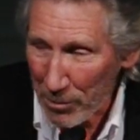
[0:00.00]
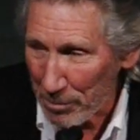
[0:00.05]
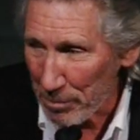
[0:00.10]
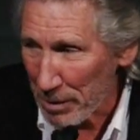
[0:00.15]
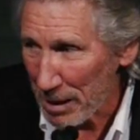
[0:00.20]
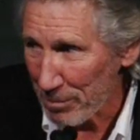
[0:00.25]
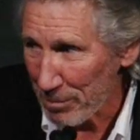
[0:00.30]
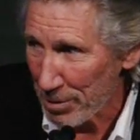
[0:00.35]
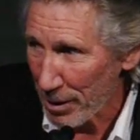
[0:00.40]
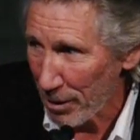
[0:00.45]
will
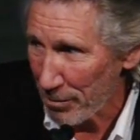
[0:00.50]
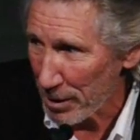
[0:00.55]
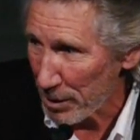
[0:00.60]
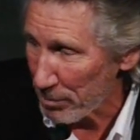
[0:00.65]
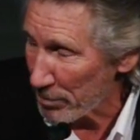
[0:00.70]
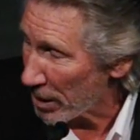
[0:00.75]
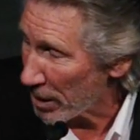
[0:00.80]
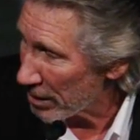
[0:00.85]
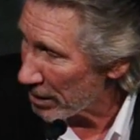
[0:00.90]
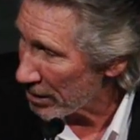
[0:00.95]
be probably
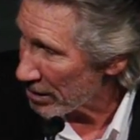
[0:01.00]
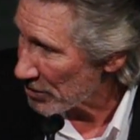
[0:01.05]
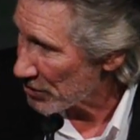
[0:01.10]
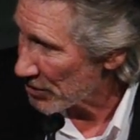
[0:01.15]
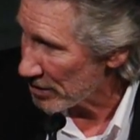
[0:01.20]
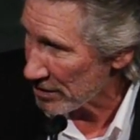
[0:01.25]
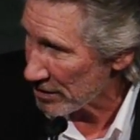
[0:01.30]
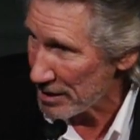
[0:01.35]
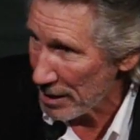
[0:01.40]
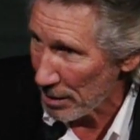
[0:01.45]
my last
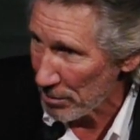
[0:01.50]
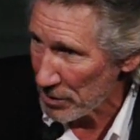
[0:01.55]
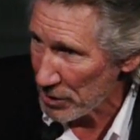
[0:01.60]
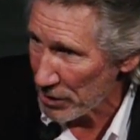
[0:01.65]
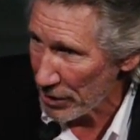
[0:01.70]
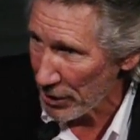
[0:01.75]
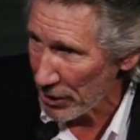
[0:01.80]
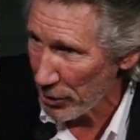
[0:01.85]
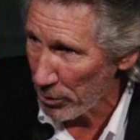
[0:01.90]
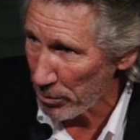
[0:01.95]
attempt
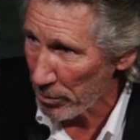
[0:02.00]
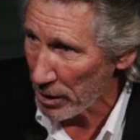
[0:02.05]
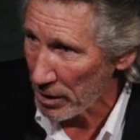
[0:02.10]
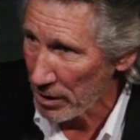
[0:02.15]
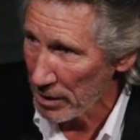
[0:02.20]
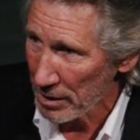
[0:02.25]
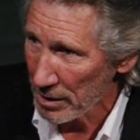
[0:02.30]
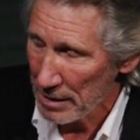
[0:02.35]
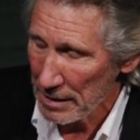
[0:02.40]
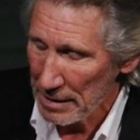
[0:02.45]
at humor,
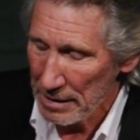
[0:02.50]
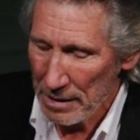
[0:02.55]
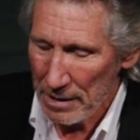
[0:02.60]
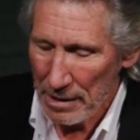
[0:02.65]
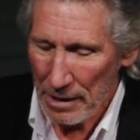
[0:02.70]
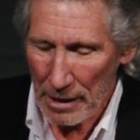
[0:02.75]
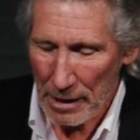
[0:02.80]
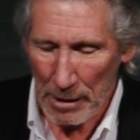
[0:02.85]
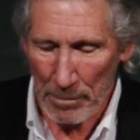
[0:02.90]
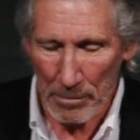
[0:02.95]

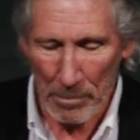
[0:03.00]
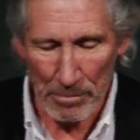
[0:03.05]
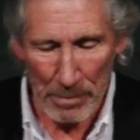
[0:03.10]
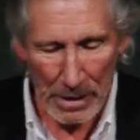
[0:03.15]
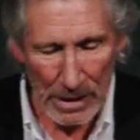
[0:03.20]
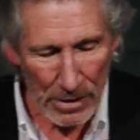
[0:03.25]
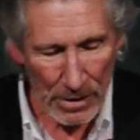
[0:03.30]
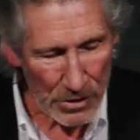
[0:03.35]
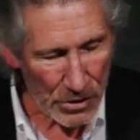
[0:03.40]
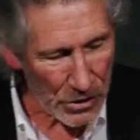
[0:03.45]

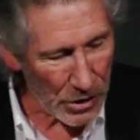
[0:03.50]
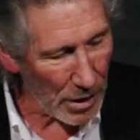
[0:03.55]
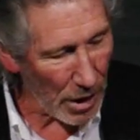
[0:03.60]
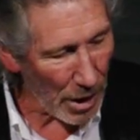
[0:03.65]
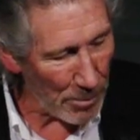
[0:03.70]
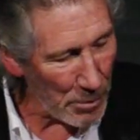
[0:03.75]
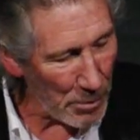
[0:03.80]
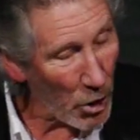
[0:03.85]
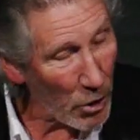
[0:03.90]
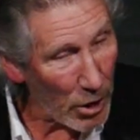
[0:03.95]
because
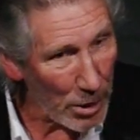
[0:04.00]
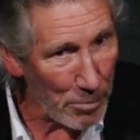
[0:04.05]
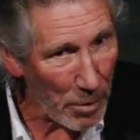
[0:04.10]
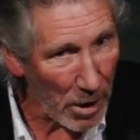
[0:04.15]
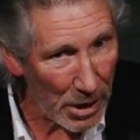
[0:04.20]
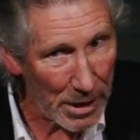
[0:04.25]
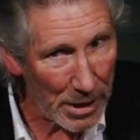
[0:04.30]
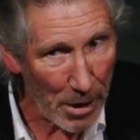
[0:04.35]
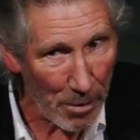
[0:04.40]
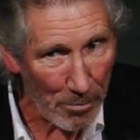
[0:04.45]
I'm not in
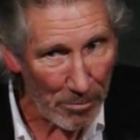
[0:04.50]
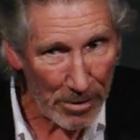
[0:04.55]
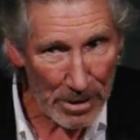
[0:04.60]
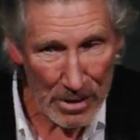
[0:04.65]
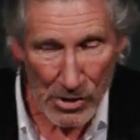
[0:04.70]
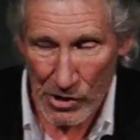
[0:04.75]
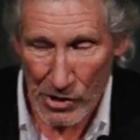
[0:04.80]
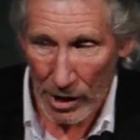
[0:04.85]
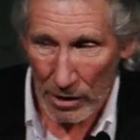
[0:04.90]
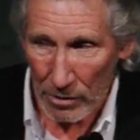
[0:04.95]
my
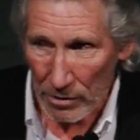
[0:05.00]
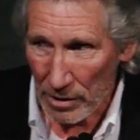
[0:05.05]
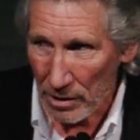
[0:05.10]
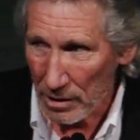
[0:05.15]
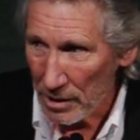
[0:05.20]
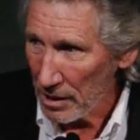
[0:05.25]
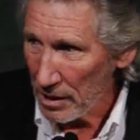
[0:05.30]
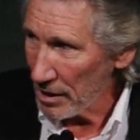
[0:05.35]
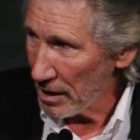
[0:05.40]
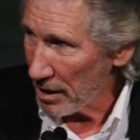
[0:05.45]
comfort zone,
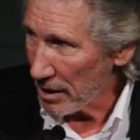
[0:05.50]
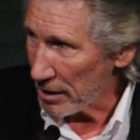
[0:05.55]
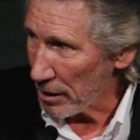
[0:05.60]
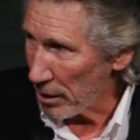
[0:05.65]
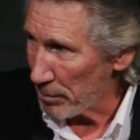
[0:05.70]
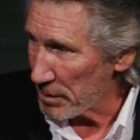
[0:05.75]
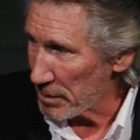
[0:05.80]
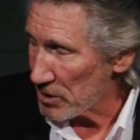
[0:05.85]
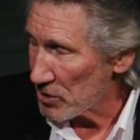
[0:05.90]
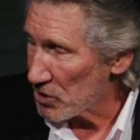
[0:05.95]
and
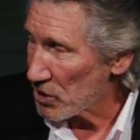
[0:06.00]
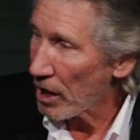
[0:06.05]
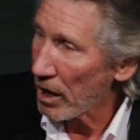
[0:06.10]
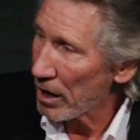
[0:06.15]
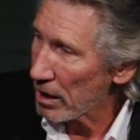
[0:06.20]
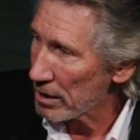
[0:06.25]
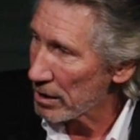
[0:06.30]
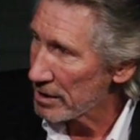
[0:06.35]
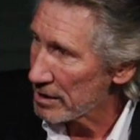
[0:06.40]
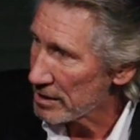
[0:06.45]
I'm
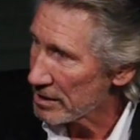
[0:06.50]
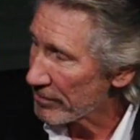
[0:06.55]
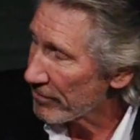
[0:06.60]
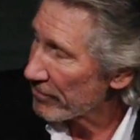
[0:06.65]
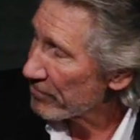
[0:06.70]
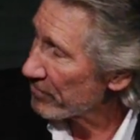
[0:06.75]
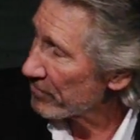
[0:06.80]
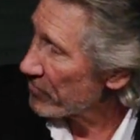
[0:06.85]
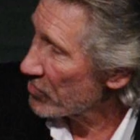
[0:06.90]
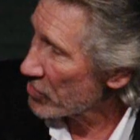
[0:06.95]
entirely
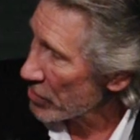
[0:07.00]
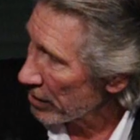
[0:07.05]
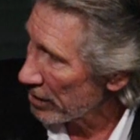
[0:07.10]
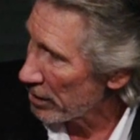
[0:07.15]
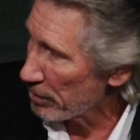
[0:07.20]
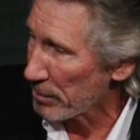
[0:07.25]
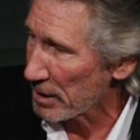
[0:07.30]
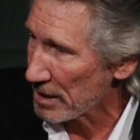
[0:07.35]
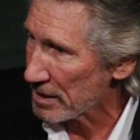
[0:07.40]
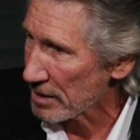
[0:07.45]

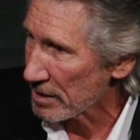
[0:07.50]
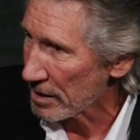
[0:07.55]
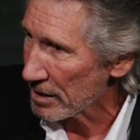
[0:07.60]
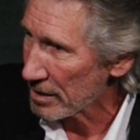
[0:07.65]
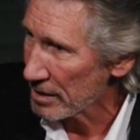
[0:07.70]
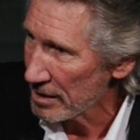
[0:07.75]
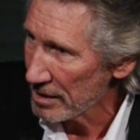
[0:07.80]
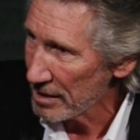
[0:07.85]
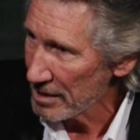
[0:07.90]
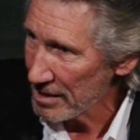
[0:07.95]
determined
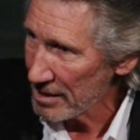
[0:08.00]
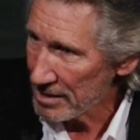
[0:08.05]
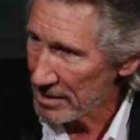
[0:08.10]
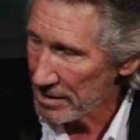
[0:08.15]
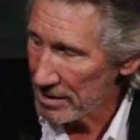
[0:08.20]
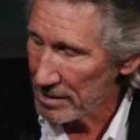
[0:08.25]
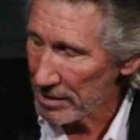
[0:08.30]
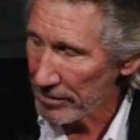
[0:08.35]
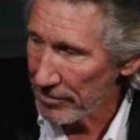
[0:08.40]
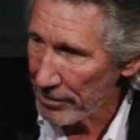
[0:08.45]

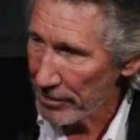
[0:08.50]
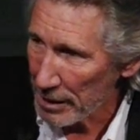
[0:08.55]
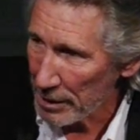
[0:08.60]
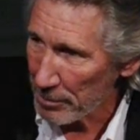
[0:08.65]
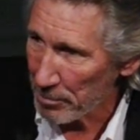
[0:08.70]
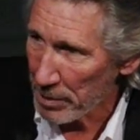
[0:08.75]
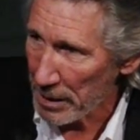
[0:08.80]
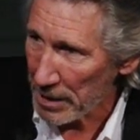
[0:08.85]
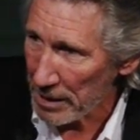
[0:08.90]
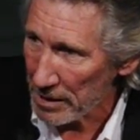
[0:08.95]
to
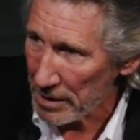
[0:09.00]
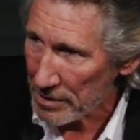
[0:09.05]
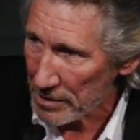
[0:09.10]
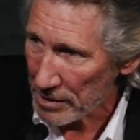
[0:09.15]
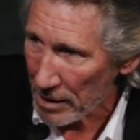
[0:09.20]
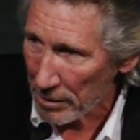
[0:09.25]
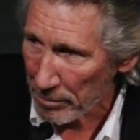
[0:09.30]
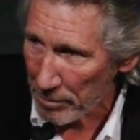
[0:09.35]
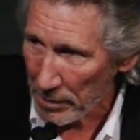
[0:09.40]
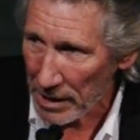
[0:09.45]
defeat
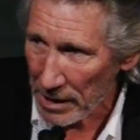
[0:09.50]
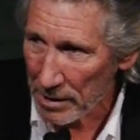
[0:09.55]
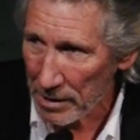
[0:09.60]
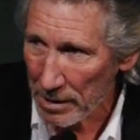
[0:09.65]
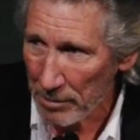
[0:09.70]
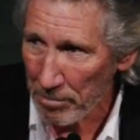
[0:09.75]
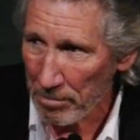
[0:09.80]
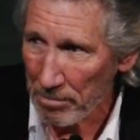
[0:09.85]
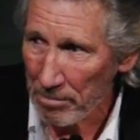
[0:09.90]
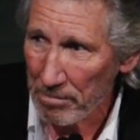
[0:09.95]
Pete and make
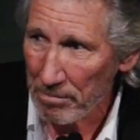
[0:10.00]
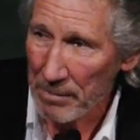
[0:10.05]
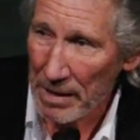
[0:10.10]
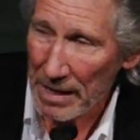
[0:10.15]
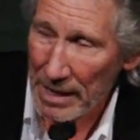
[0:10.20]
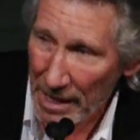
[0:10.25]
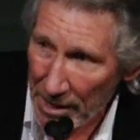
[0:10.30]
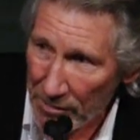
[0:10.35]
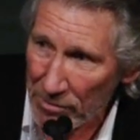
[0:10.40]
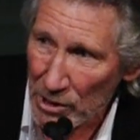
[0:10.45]
an
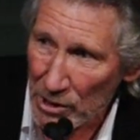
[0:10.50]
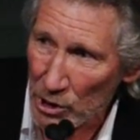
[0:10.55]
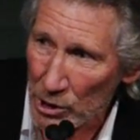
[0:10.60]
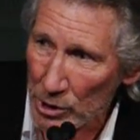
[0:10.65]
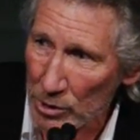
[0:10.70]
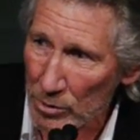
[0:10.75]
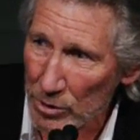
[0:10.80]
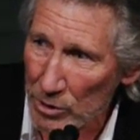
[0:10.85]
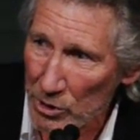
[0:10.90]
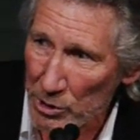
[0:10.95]
even
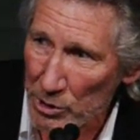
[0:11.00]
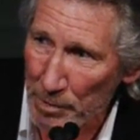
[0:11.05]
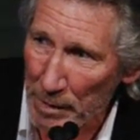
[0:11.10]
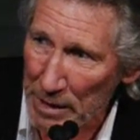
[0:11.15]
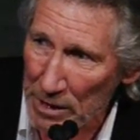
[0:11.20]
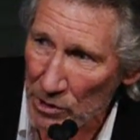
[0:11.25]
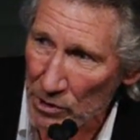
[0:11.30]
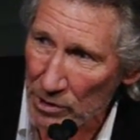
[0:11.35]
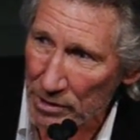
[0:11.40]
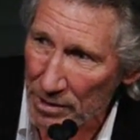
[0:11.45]
shorter
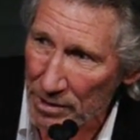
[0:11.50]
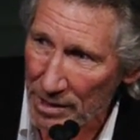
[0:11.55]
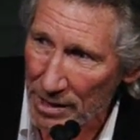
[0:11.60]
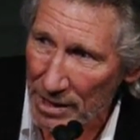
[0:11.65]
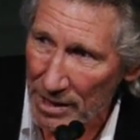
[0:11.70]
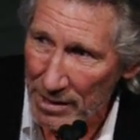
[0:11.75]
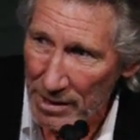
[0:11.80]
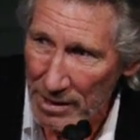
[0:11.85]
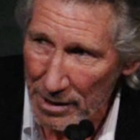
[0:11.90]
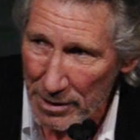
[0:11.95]
speech than
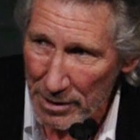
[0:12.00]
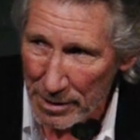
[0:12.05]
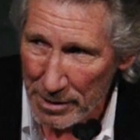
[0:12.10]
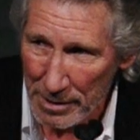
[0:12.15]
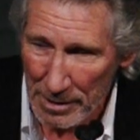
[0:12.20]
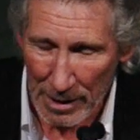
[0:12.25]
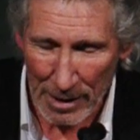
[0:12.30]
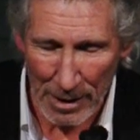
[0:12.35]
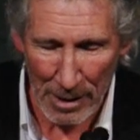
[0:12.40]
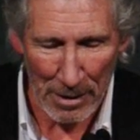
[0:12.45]
he did,
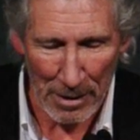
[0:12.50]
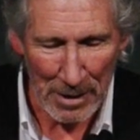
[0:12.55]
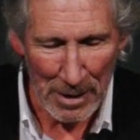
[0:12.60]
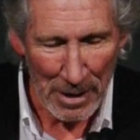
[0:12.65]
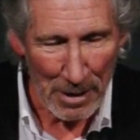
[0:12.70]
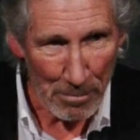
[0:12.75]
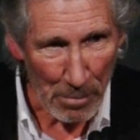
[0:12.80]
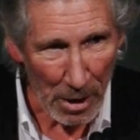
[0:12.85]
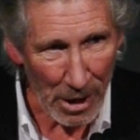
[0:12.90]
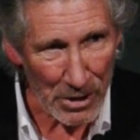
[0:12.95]

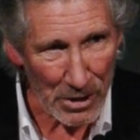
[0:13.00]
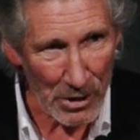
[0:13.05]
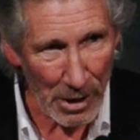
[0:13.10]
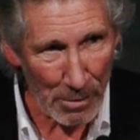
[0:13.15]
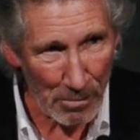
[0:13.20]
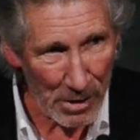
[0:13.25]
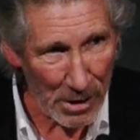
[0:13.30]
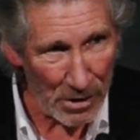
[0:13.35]
by some